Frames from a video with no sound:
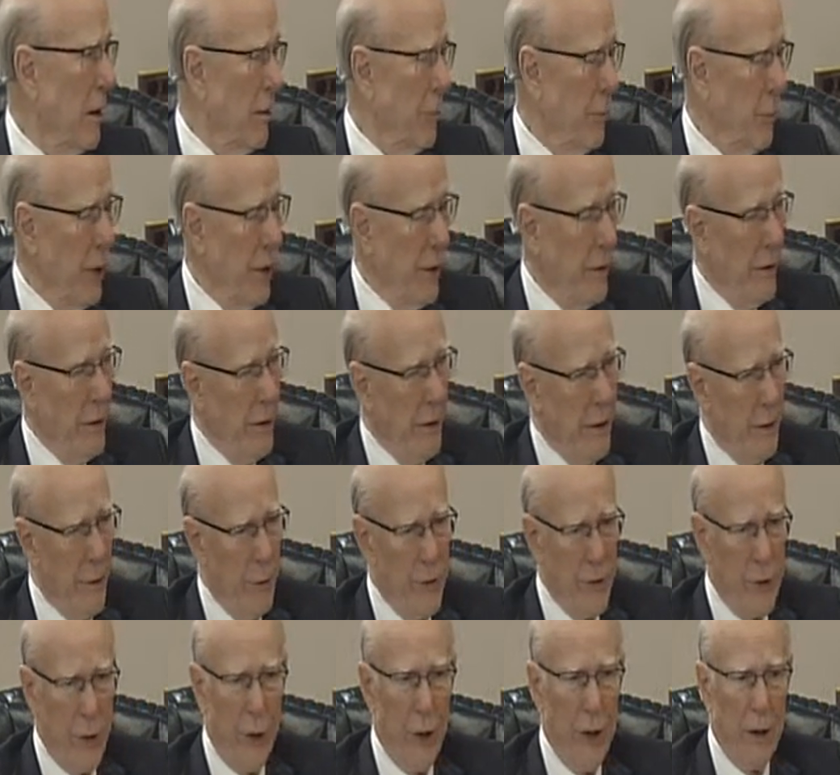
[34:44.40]
But it
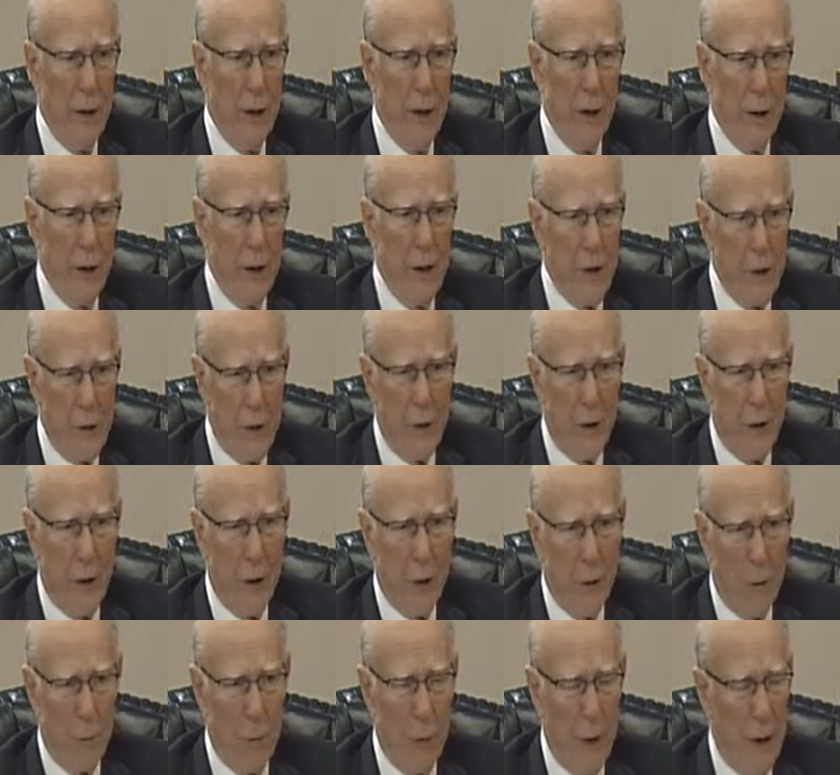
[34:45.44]
was at least,
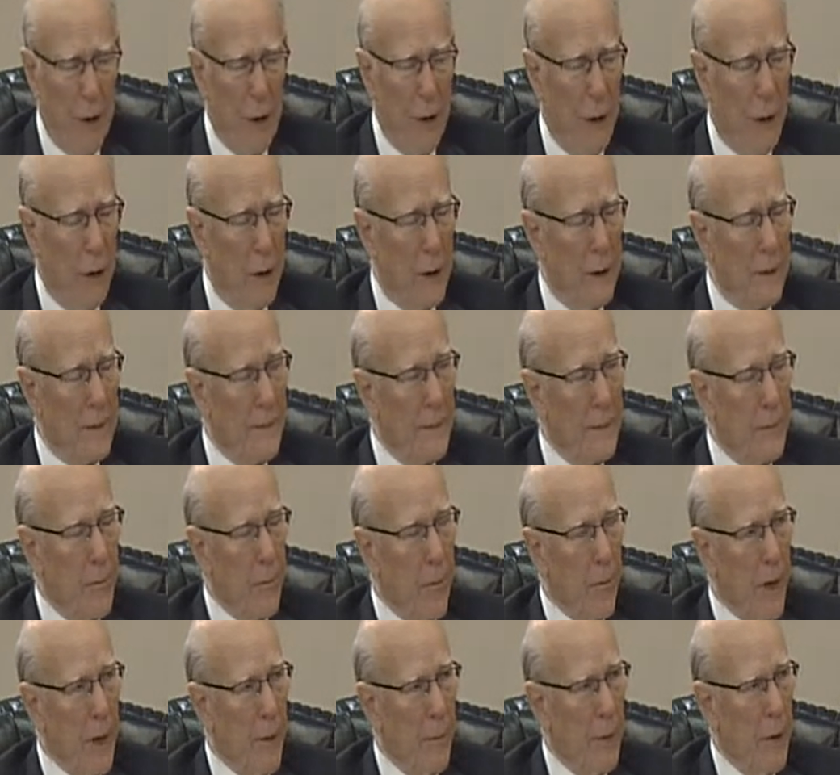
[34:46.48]
PR.
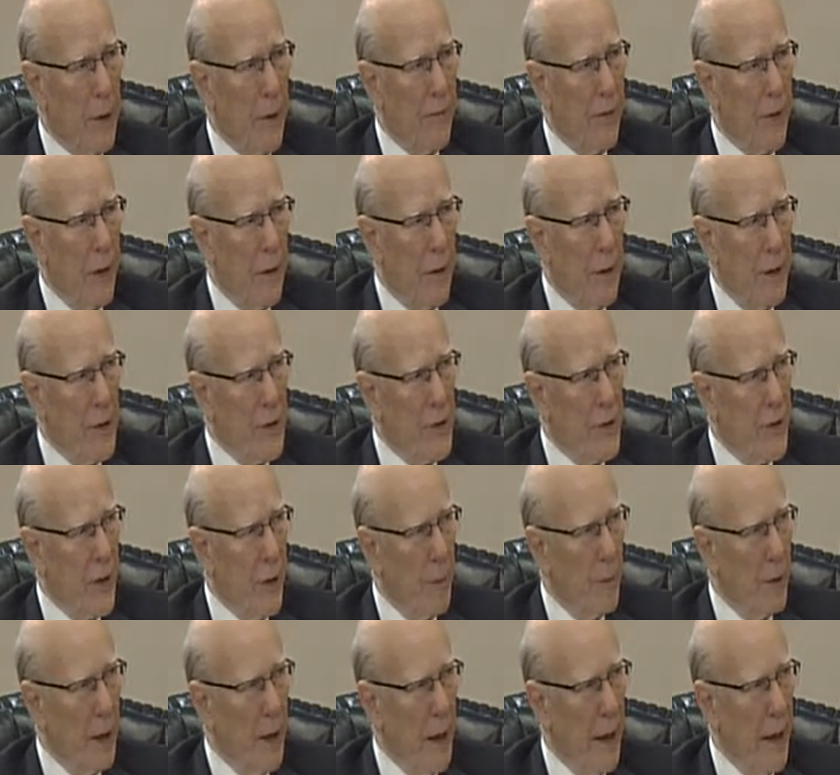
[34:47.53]
But if there is
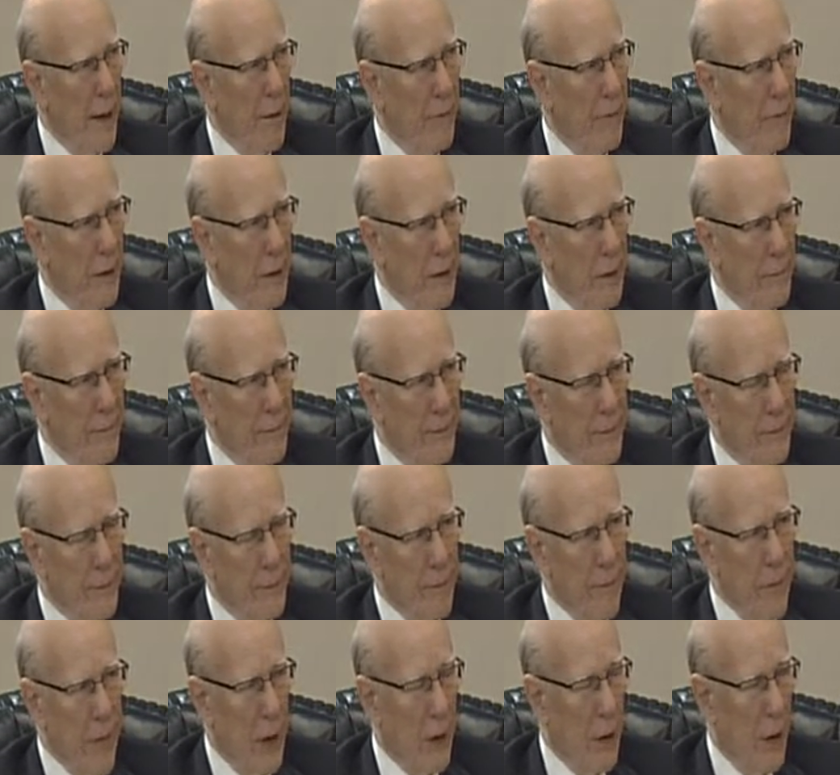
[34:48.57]
some kind of a
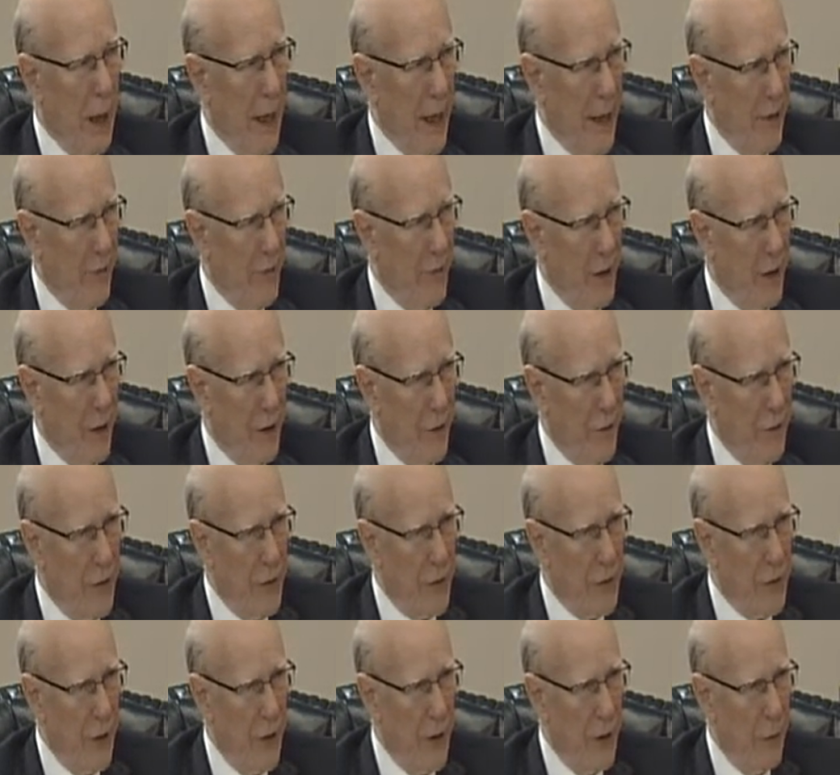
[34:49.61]
light at the end of the
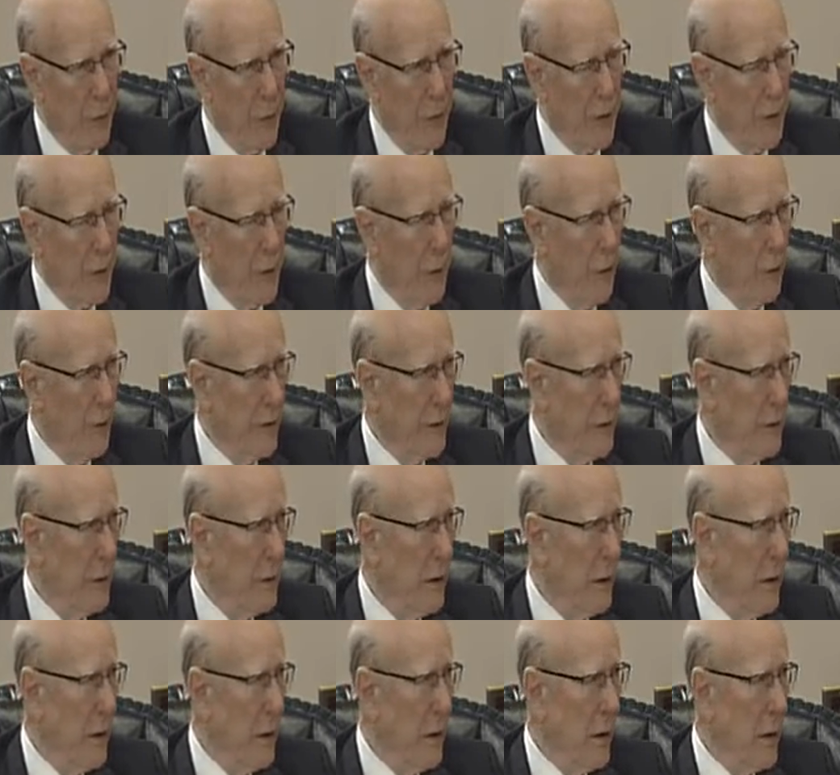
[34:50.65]
tunnel with COVID,
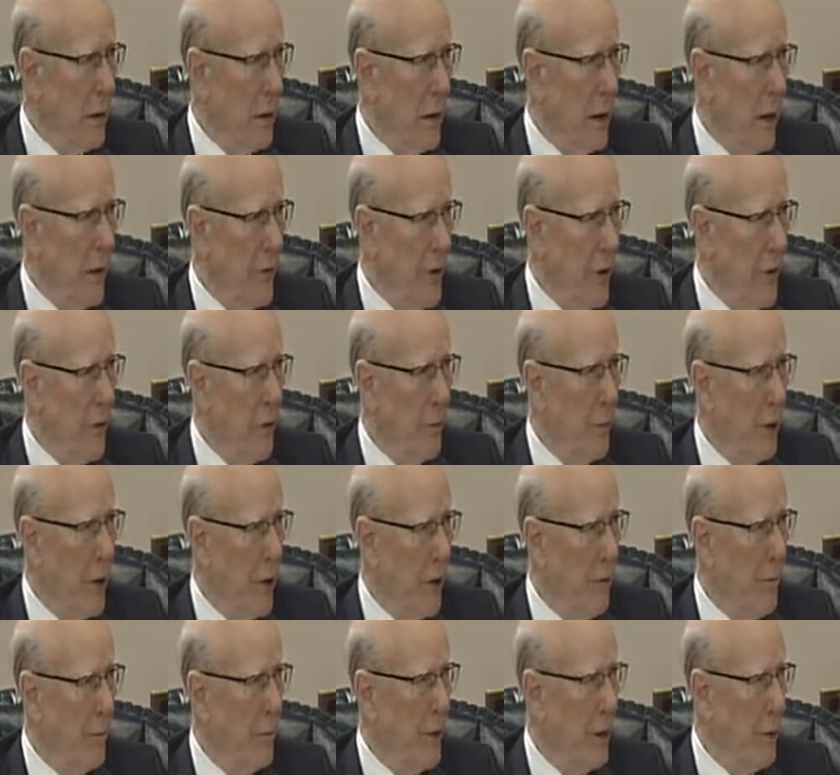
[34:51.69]
I think the
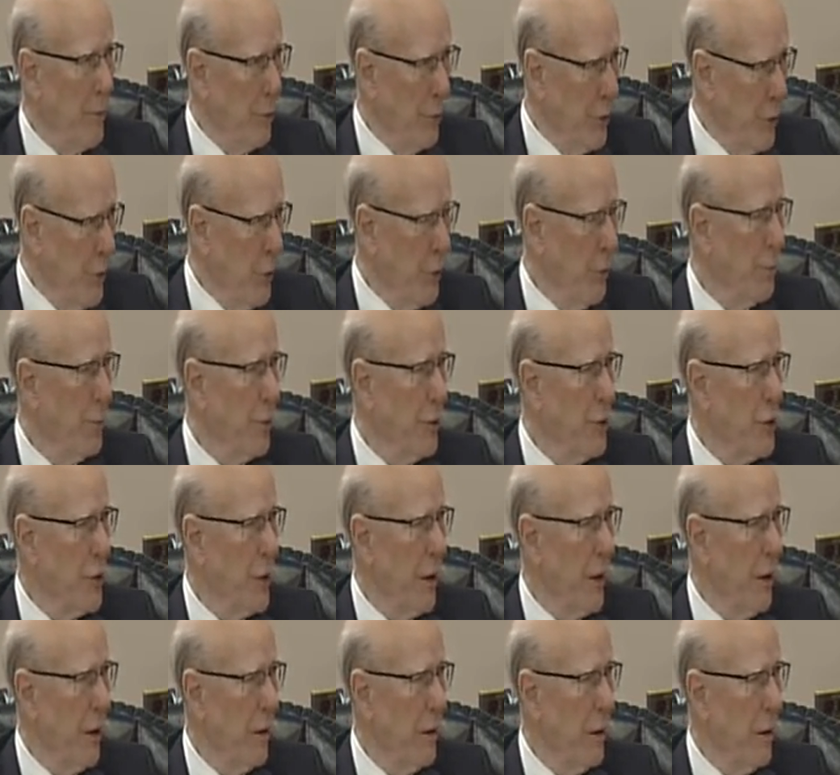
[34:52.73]
American people do
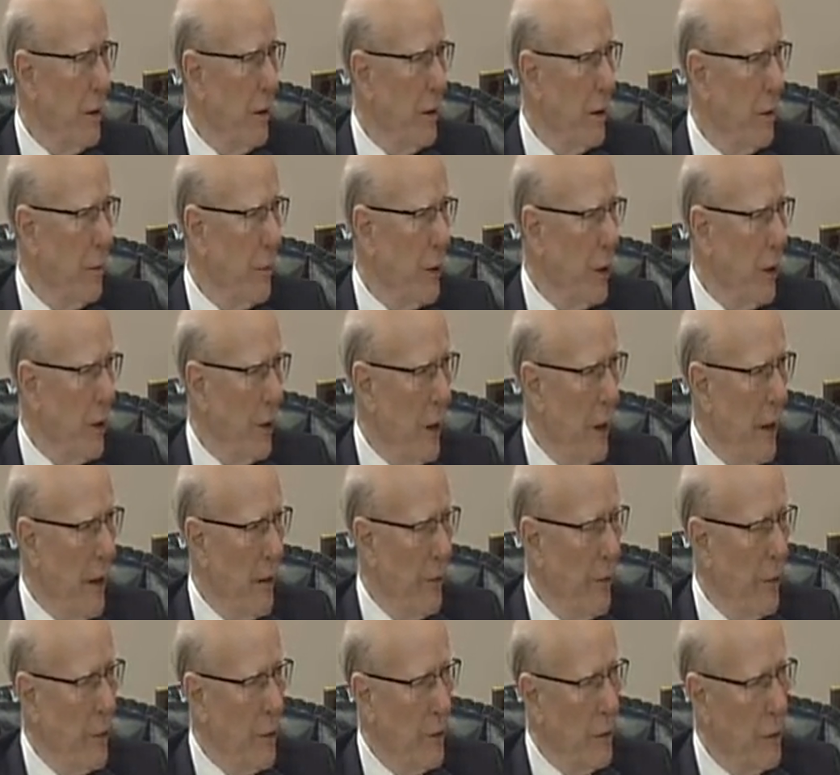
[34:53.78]
appreciate American
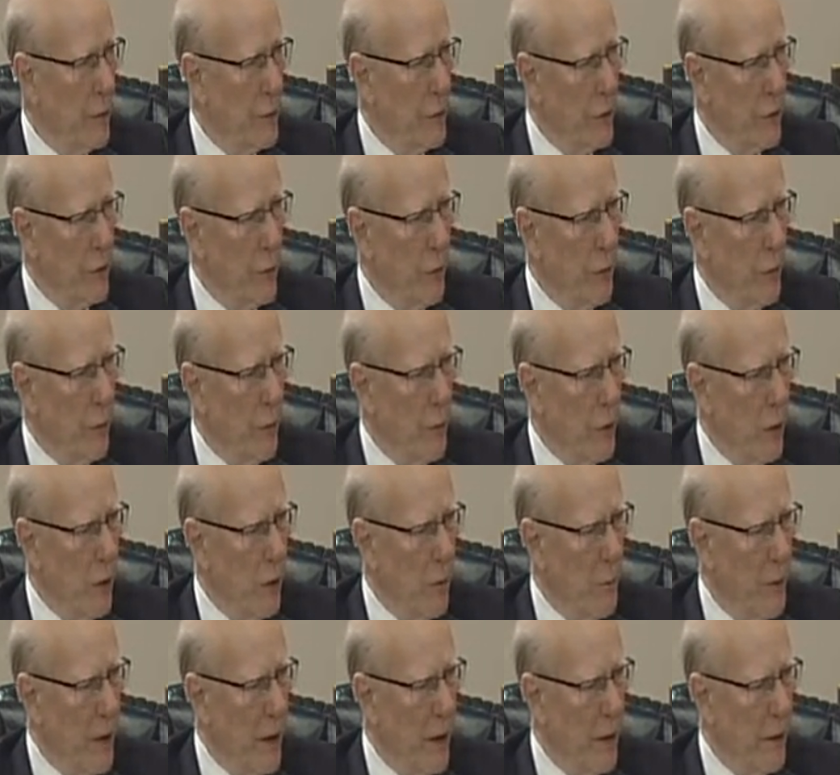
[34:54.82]
agriculture and what we're all
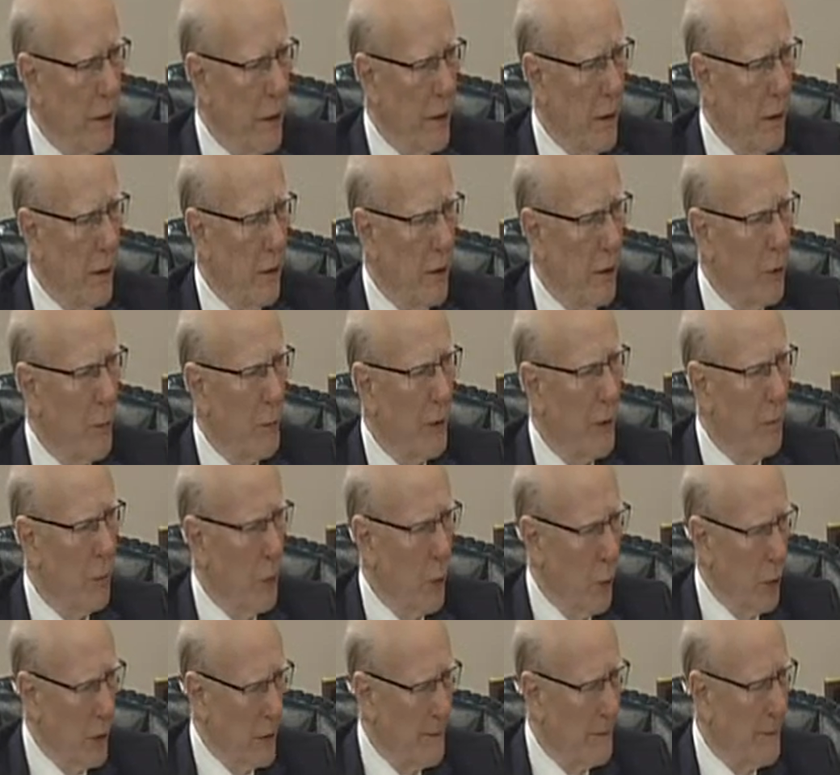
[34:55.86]
about a little bit
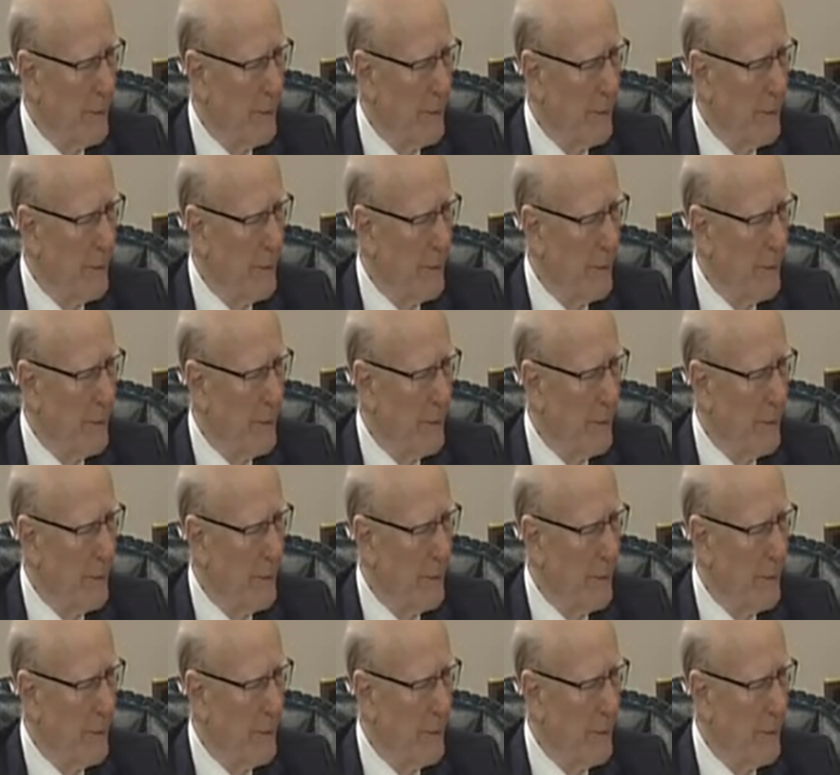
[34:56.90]
more.